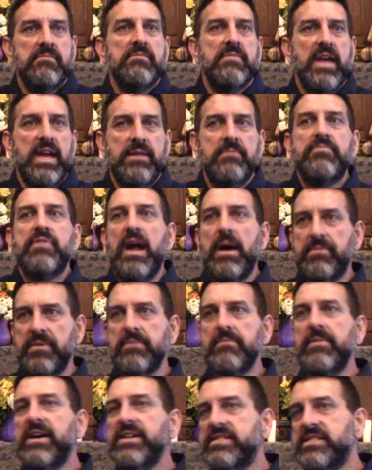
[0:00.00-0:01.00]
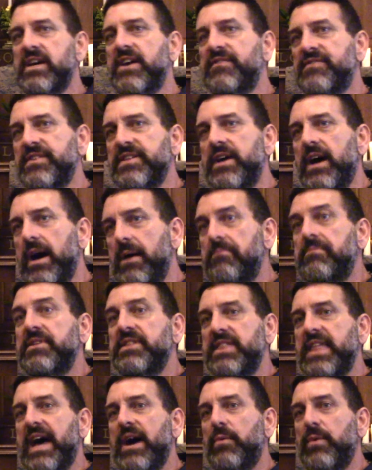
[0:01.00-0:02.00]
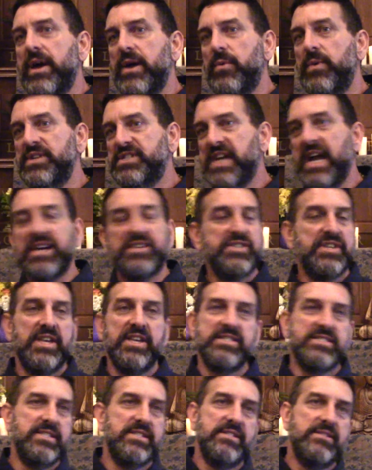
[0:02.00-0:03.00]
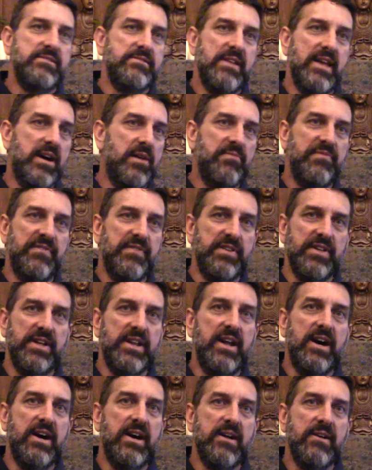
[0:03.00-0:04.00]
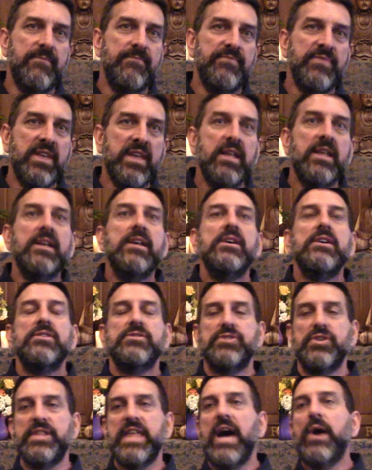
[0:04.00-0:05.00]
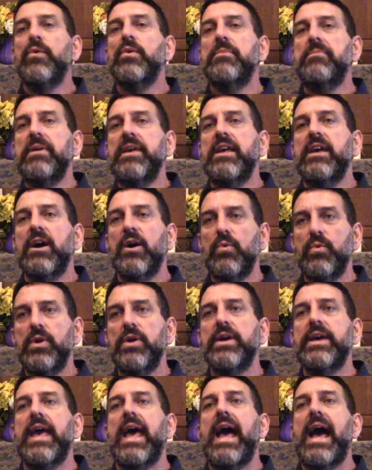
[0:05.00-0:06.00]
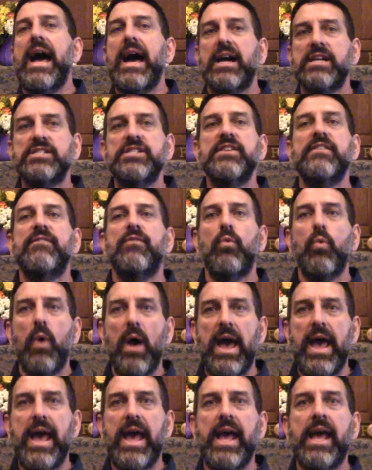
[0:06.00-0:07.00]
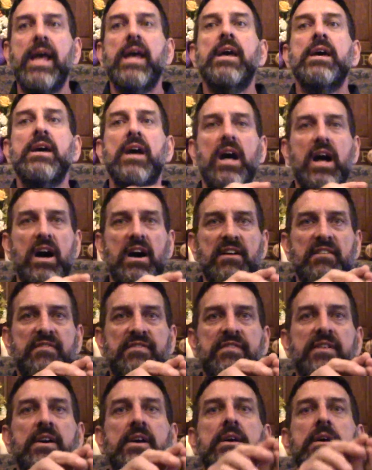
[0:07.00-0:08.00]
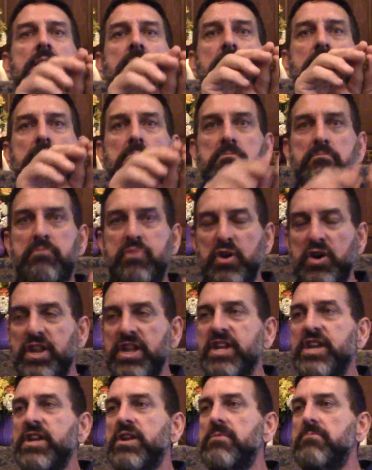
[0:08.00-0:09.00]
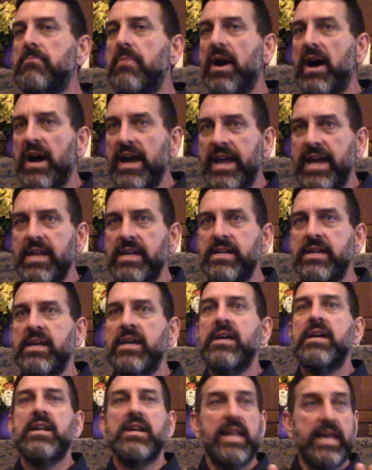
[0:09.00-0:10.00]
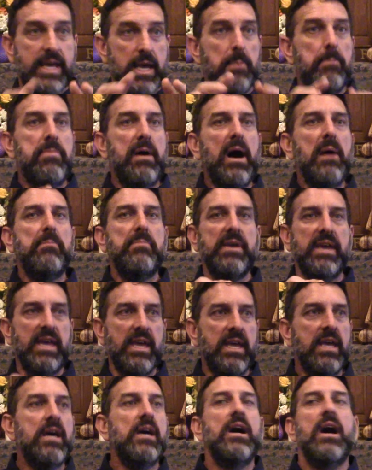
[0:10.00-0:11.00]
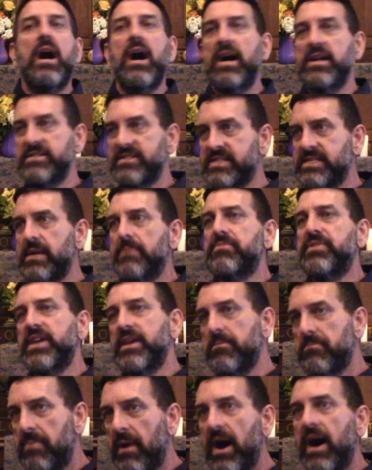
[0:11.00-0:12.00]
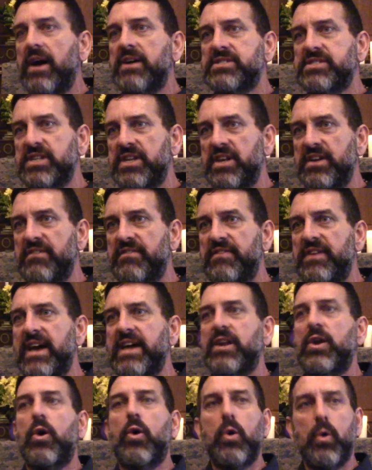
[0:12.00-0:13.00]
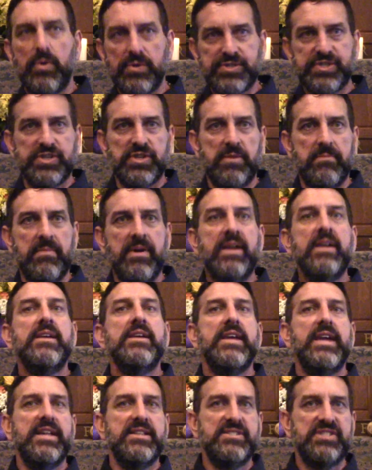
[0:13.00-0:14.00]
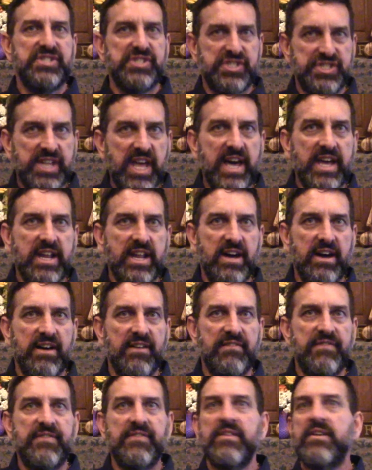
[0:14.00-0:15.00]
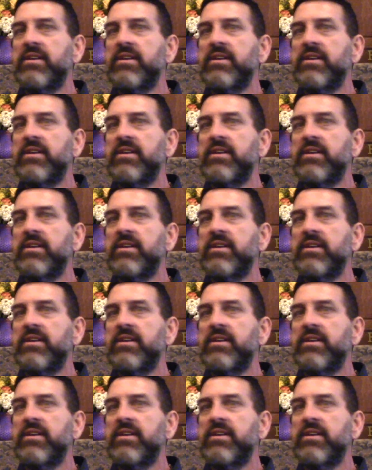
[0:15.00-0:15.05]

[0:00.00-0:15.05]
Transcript: and propping myself up in that way, which actually isn't helpful at all. So that would be a really active way of putting your mind like a puppy on something positive and wholesome instead of